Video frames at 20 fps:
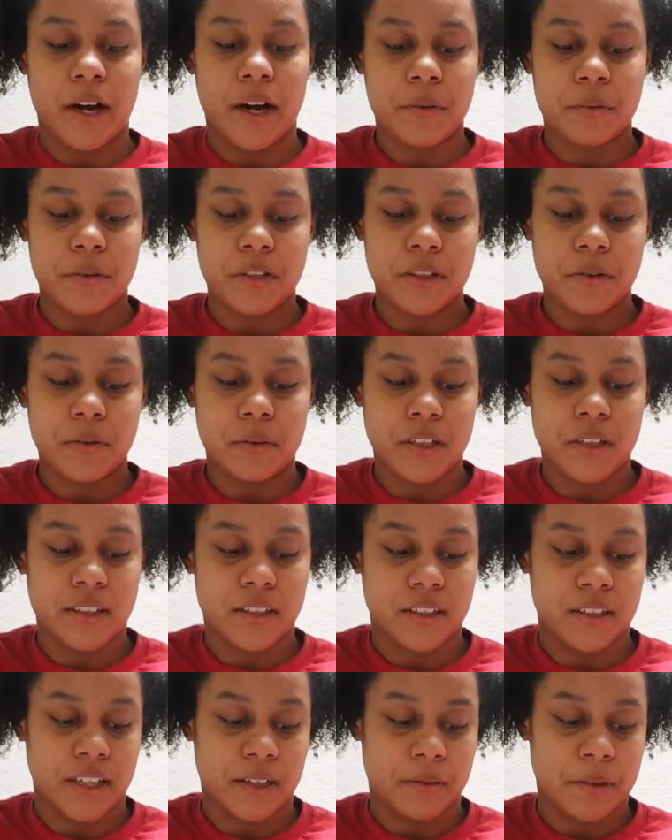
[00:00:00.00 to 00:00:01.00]
I really
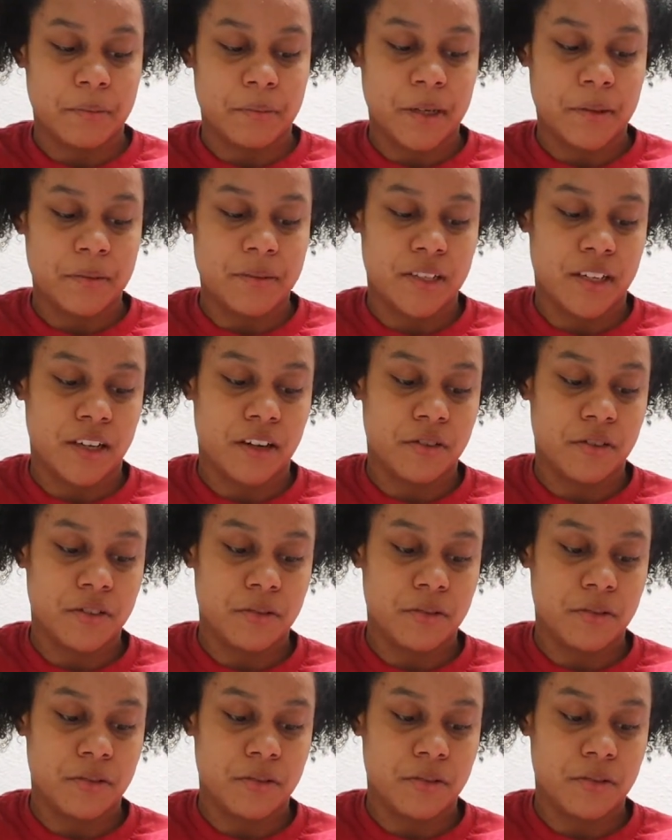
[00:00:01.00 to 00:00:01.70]
want, like, my mom was like, oh,